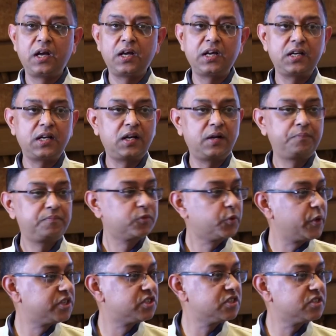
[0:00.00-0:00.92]

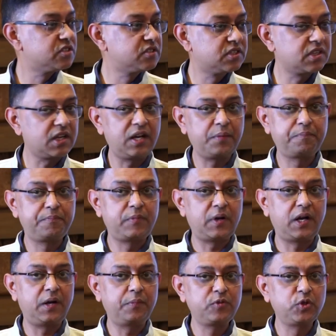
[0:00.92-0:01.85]
Questions,
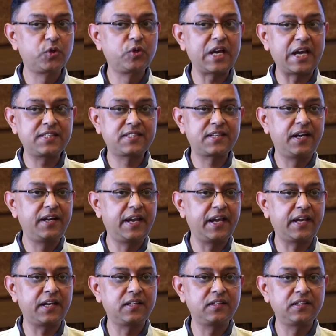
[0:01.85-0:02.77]
you guys can
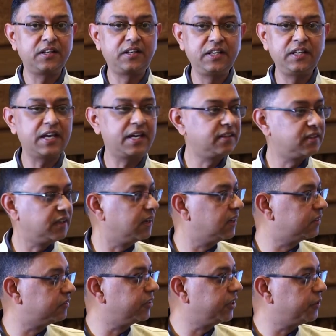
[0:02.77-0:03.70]
take it in the tea. I
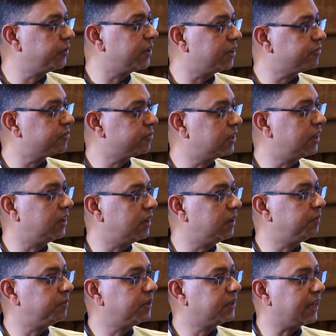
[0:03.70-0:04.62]
think we don't have
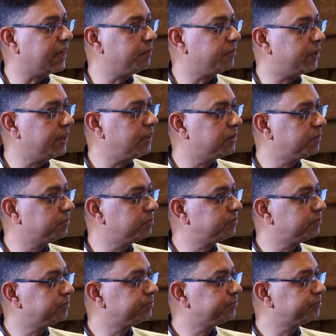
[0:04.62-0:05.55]
time,
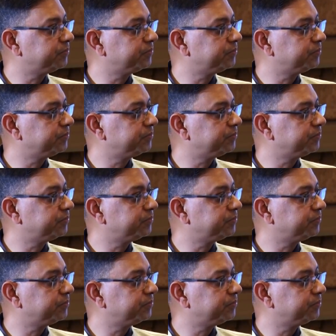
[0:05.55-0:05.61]
right?